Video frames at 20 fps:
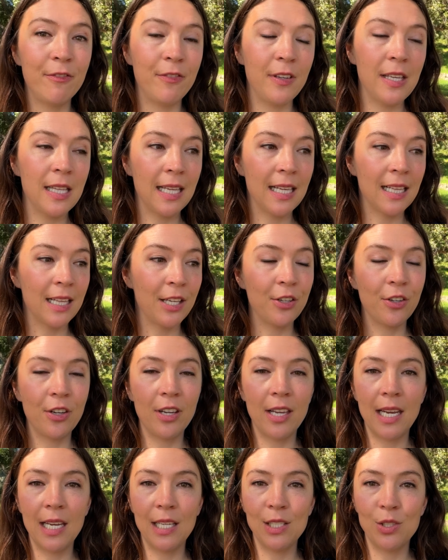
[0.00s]
feeling like you're
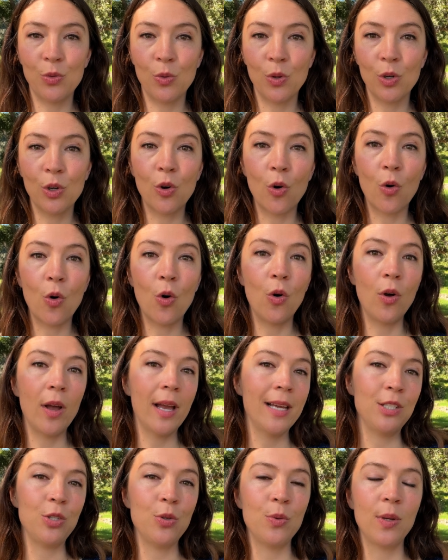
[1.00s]
getting to a goal
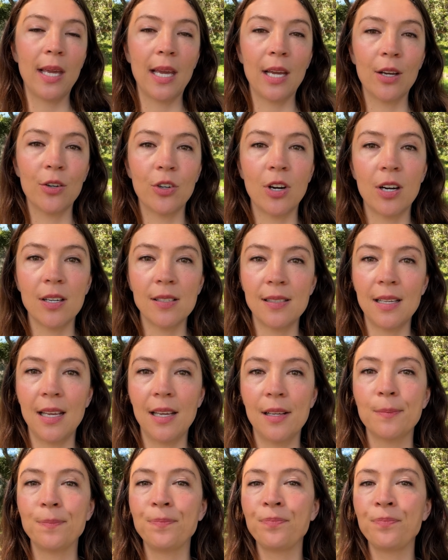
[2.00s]
and you can't cross it.